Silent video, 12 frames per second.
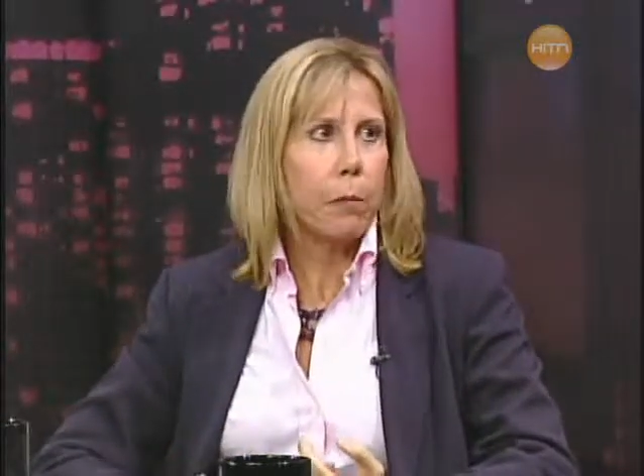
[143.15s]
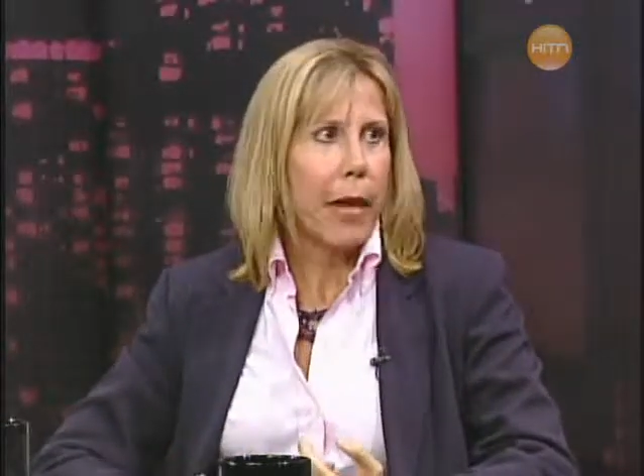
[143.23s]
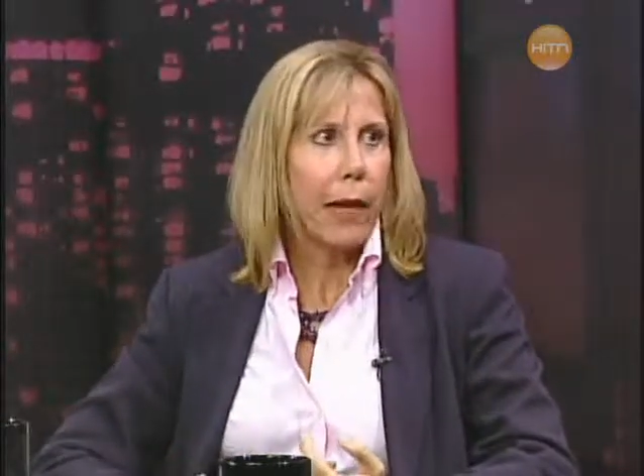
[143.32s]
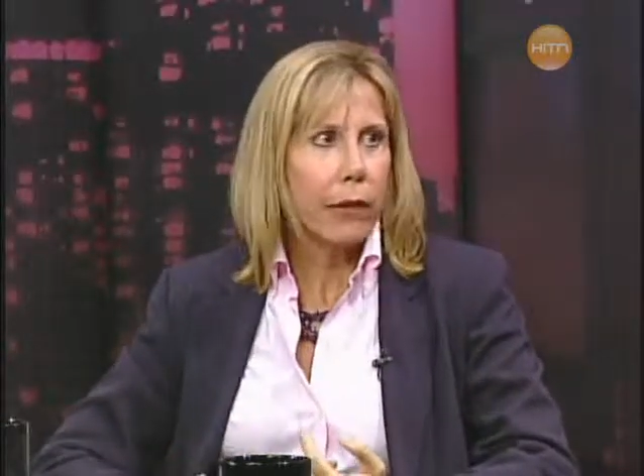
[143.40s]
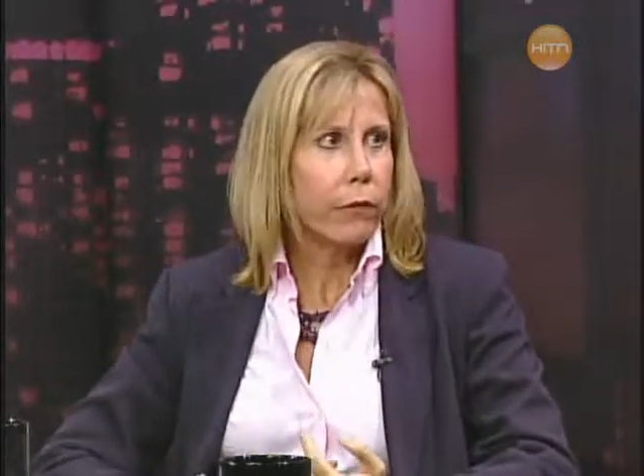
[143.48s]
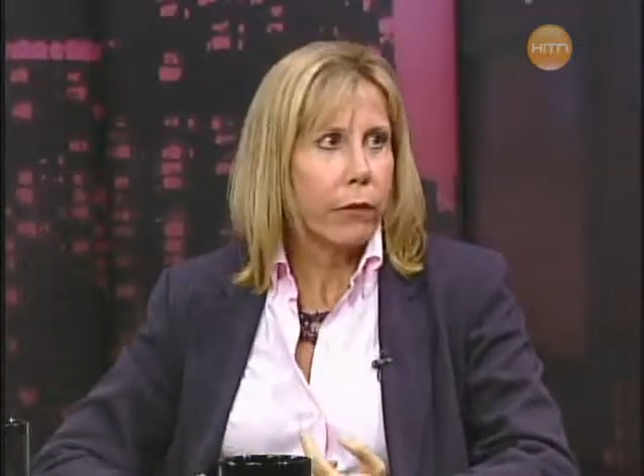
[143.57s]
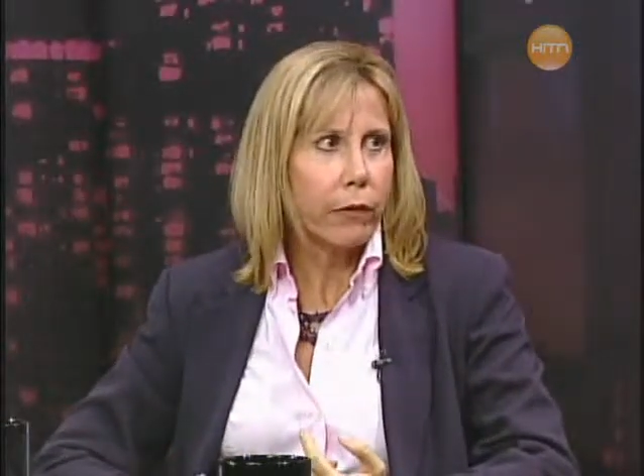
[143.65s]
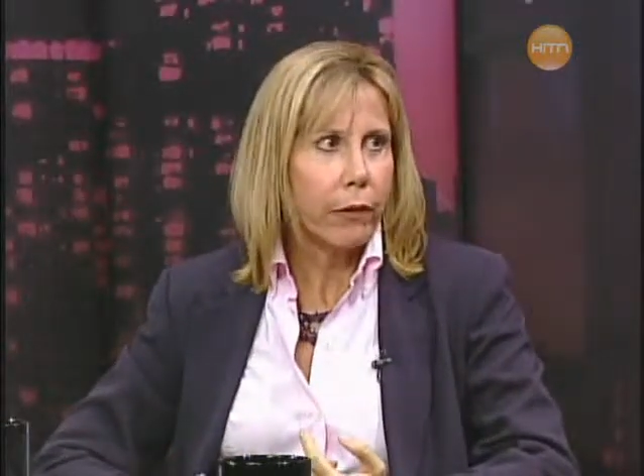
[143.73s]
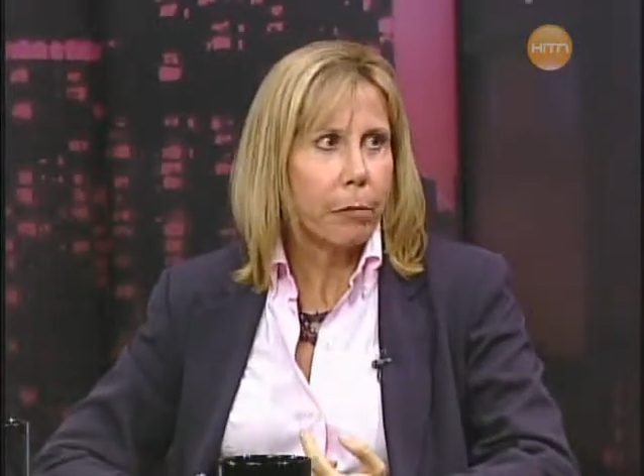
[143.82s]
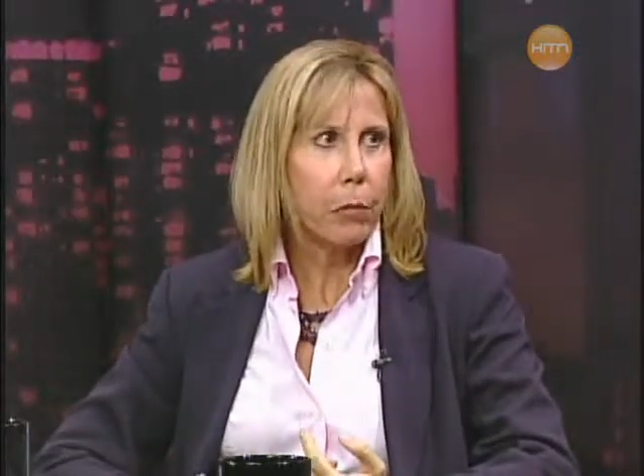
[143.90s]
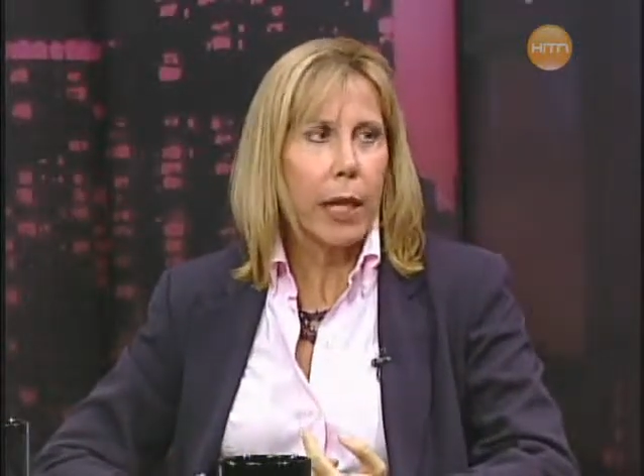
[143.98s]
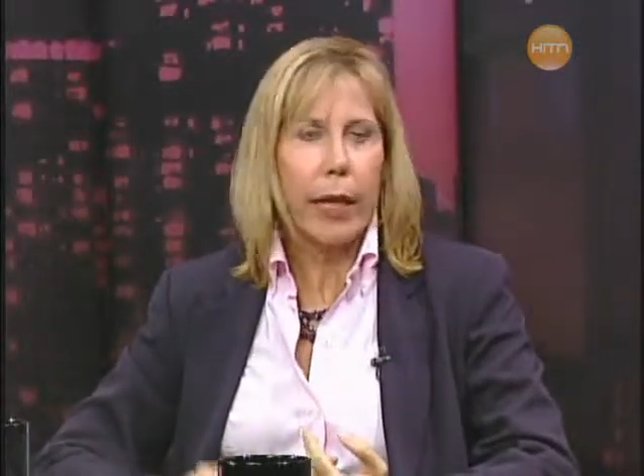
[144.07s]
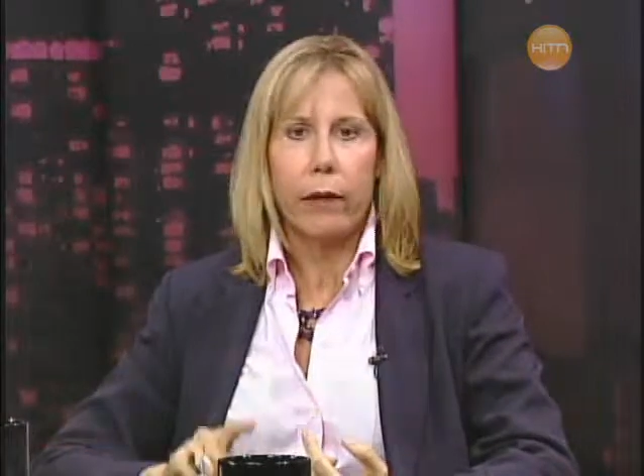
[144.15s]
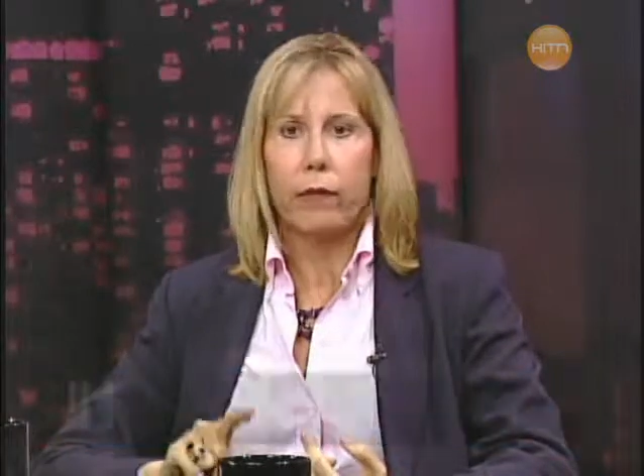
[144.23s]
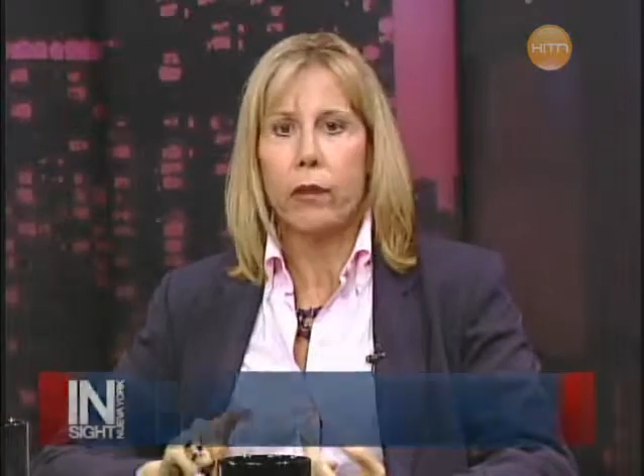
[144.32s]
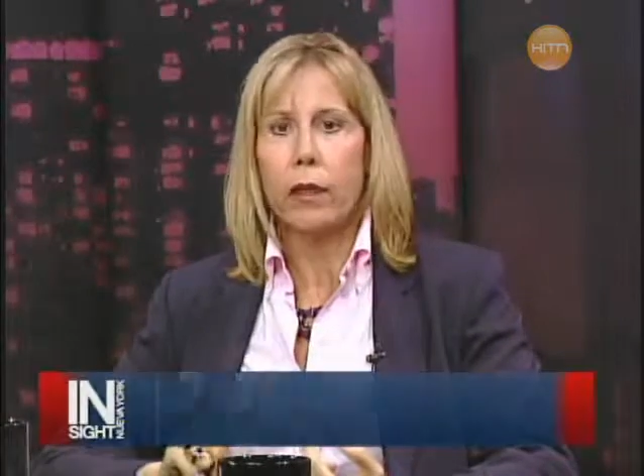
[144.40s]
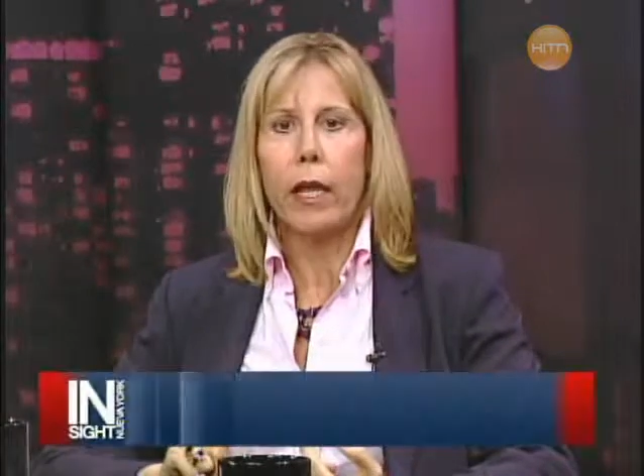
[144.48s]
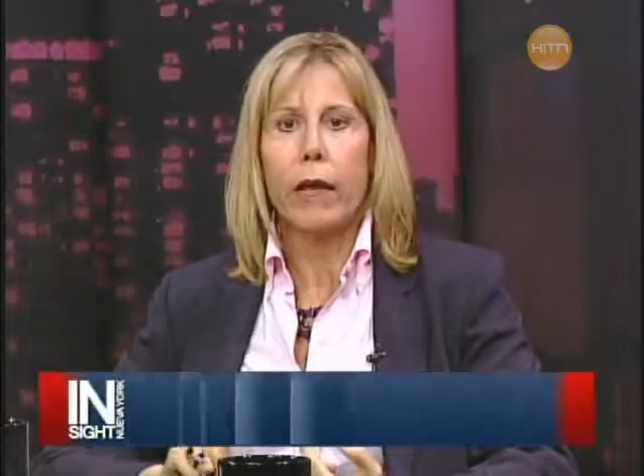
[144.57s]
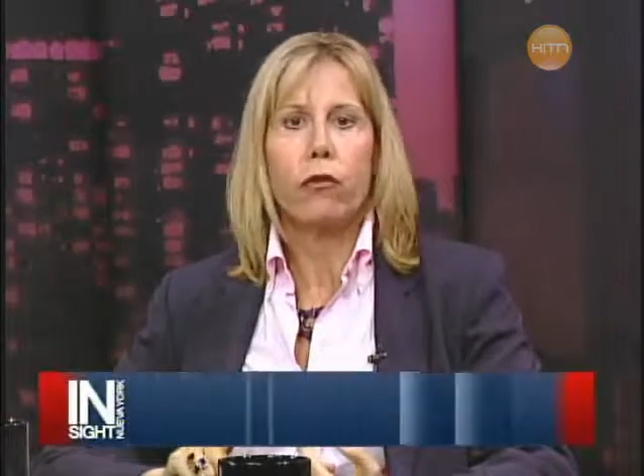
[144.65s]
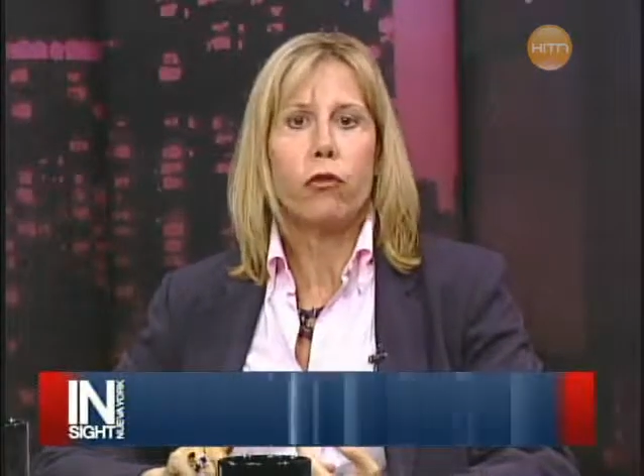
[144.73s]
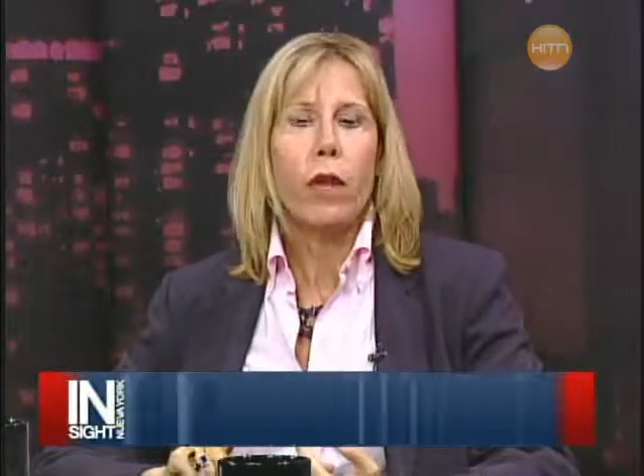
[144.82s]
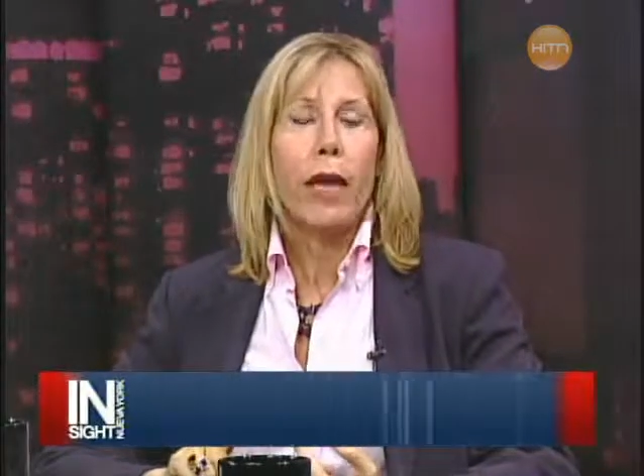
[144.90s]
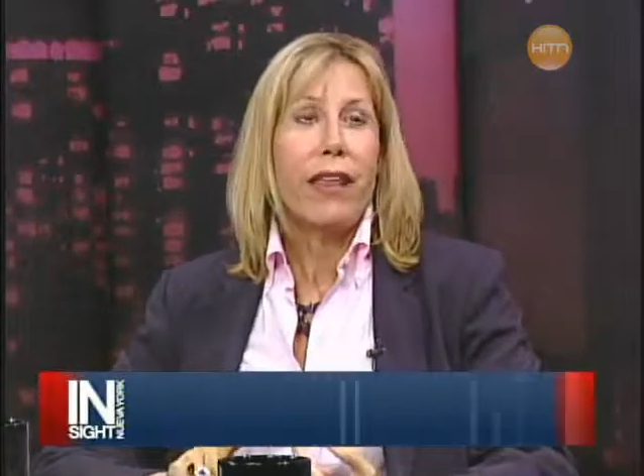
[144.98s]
balances in place, unless